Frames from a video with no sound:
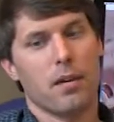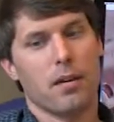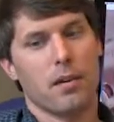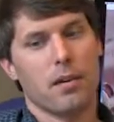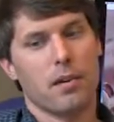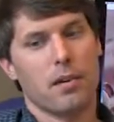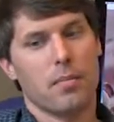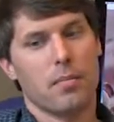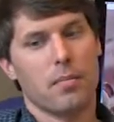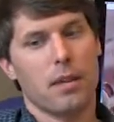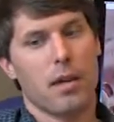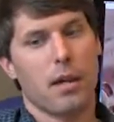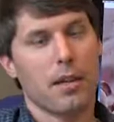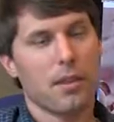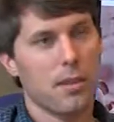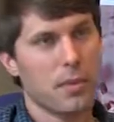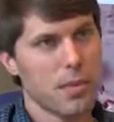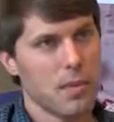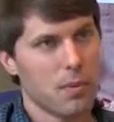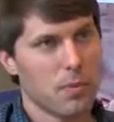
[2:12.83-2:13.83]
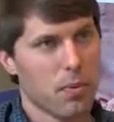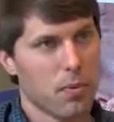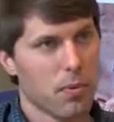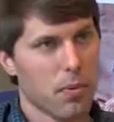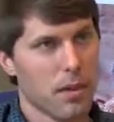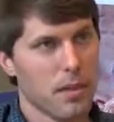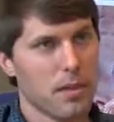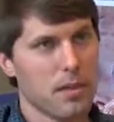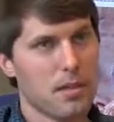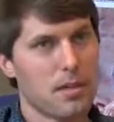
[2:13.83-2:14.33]
At this
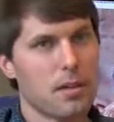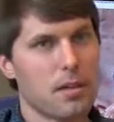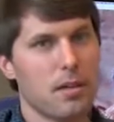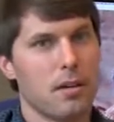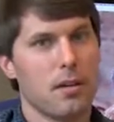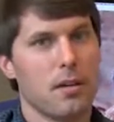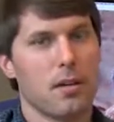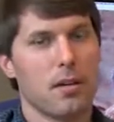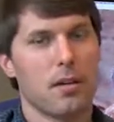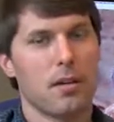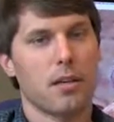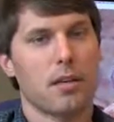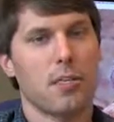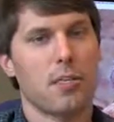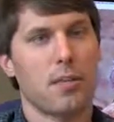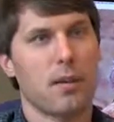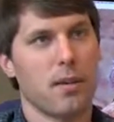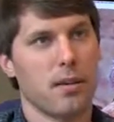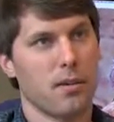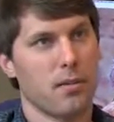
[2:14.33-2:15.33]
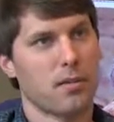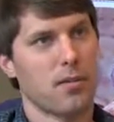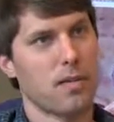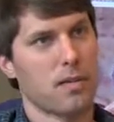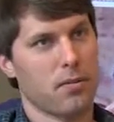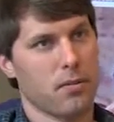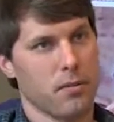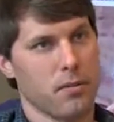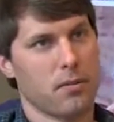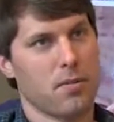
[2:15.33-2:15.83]
point, it appears
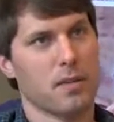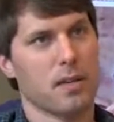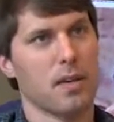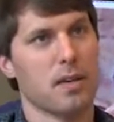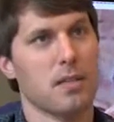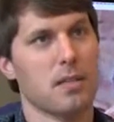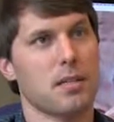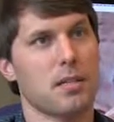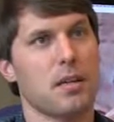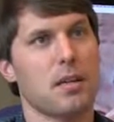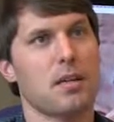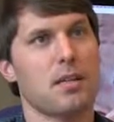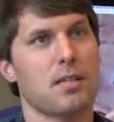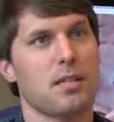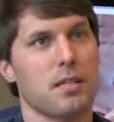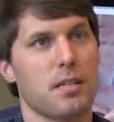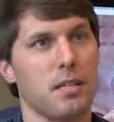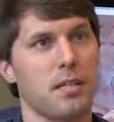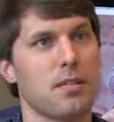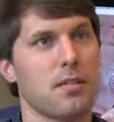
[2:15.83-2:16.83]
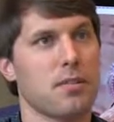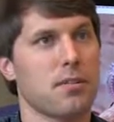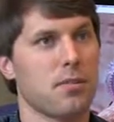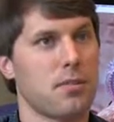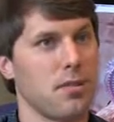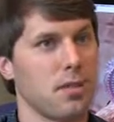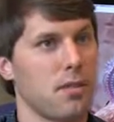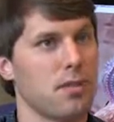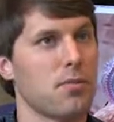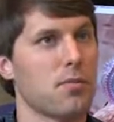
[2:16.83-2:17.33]
that CRISPR-Cas9 is
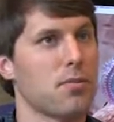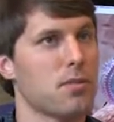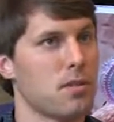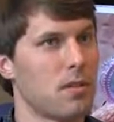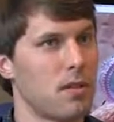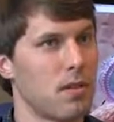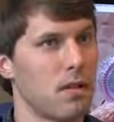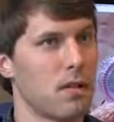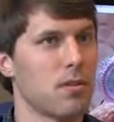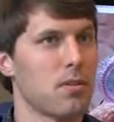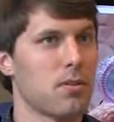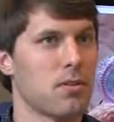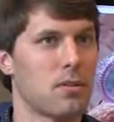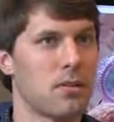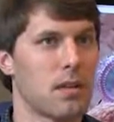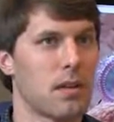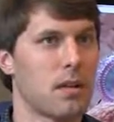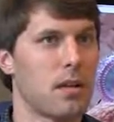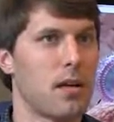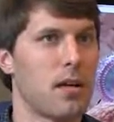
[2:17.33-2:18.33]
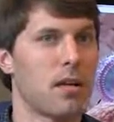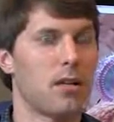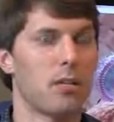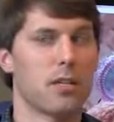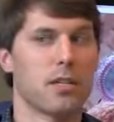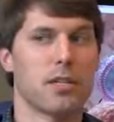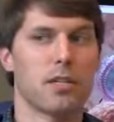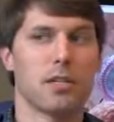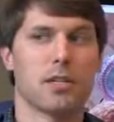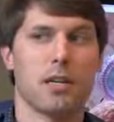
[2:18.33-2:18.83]
easier to use than those
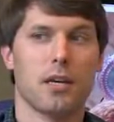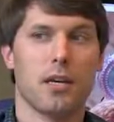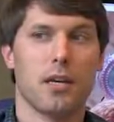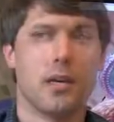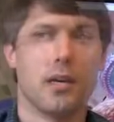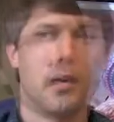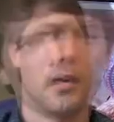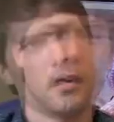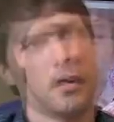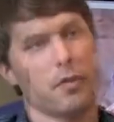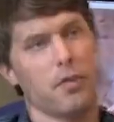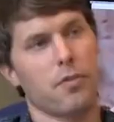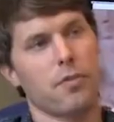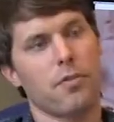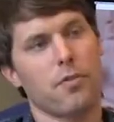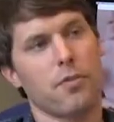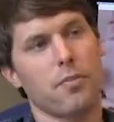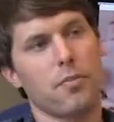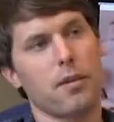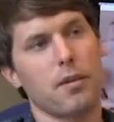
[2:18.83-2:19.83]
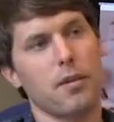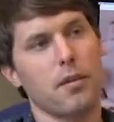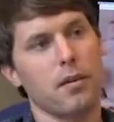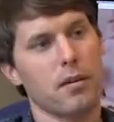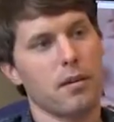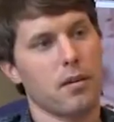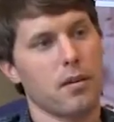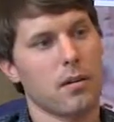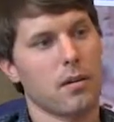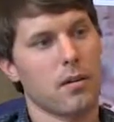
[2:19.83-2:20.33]
technologies. Yeah, so for
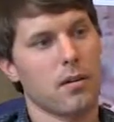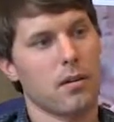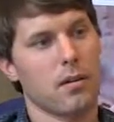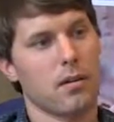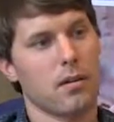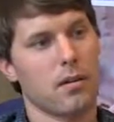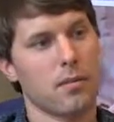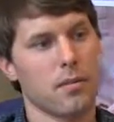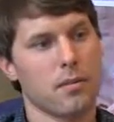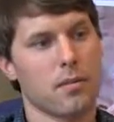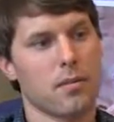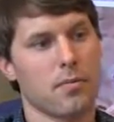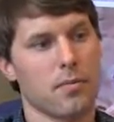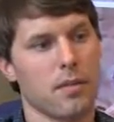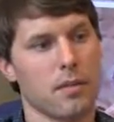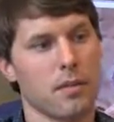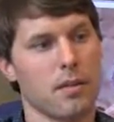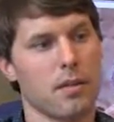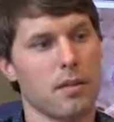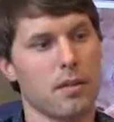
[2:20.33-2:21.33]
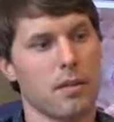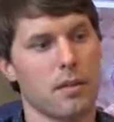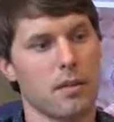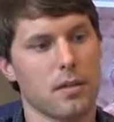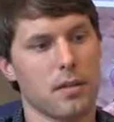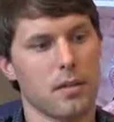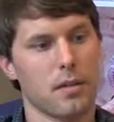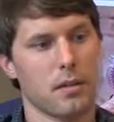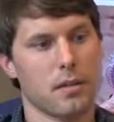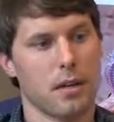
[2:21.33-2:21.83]
me, it was a
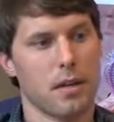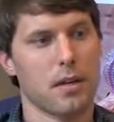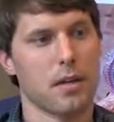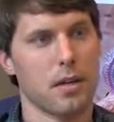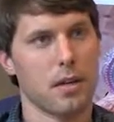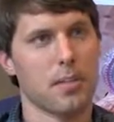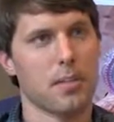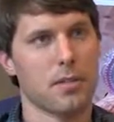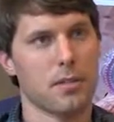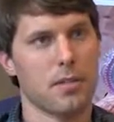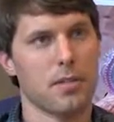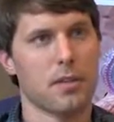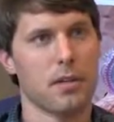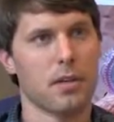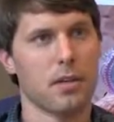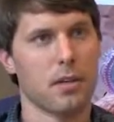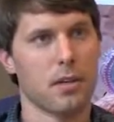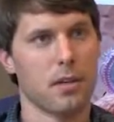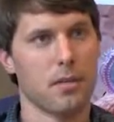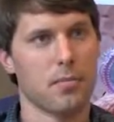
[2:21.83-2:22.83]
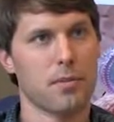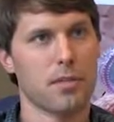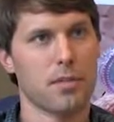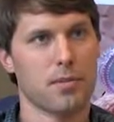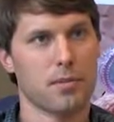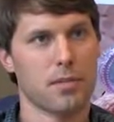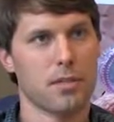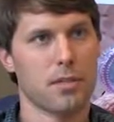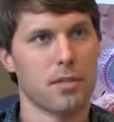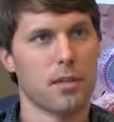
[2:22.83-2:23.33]
really exciting opportunity to come to
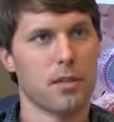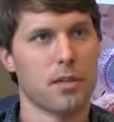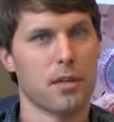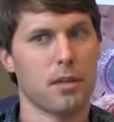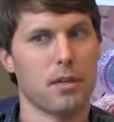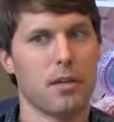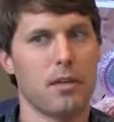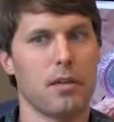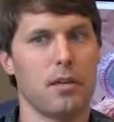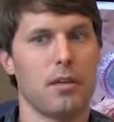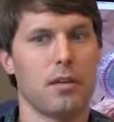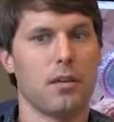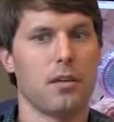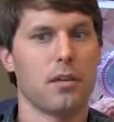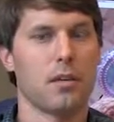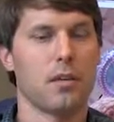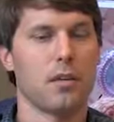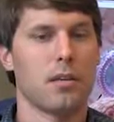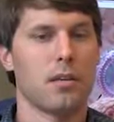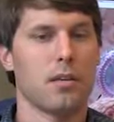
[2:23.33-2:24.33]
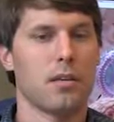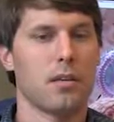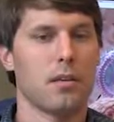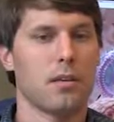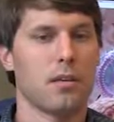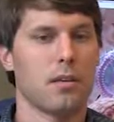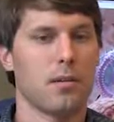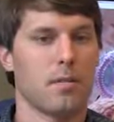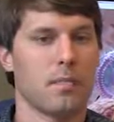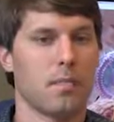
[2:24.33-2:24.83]
Georgia Tech.
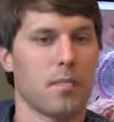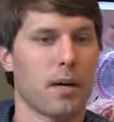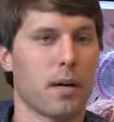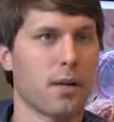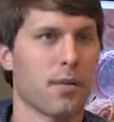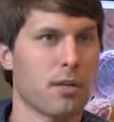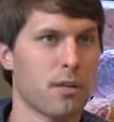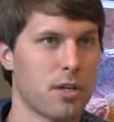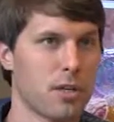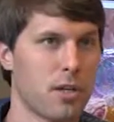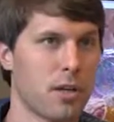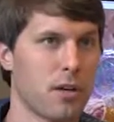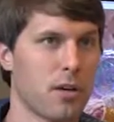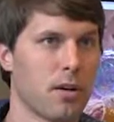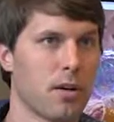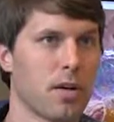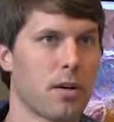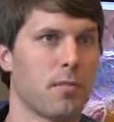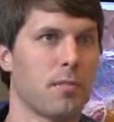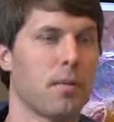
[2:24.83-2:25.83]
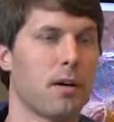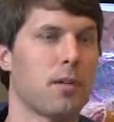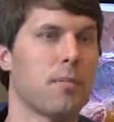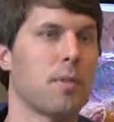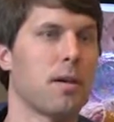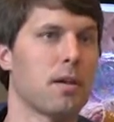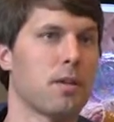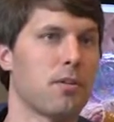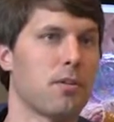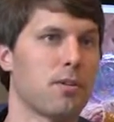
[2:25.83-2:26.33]
The bioengineering and
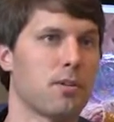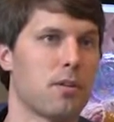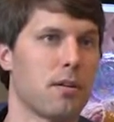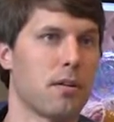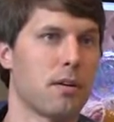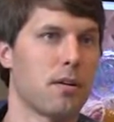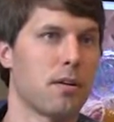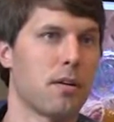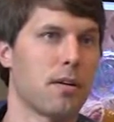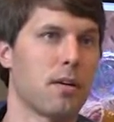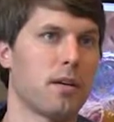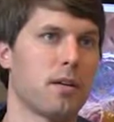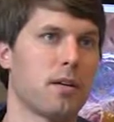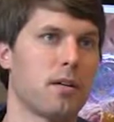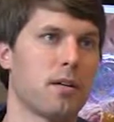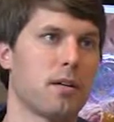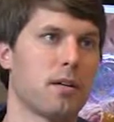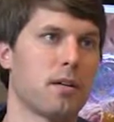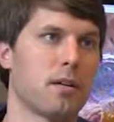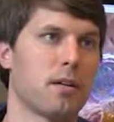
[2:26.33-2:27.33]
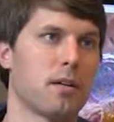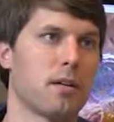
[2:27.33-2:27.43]
biomedical engineering